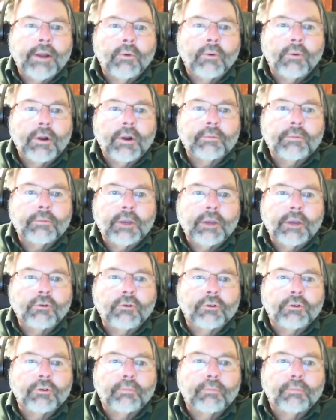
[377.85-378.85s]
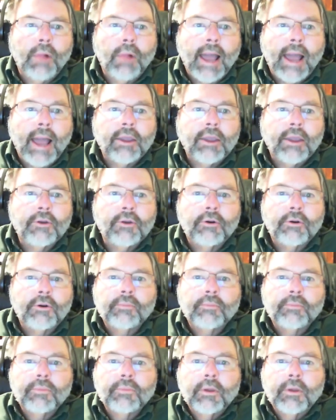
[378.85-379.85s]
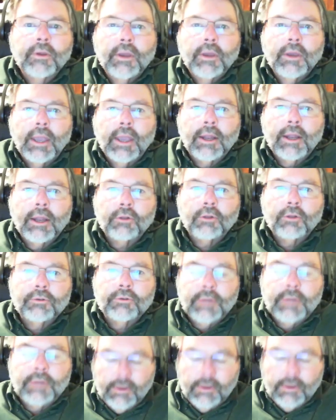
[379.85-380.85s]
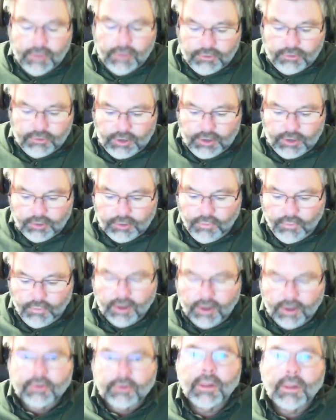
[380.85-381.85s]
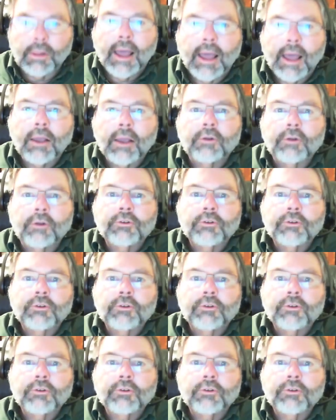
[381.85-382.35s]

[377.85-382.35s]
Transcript: I want to make sure it's black here, and now I've got to change the font to black.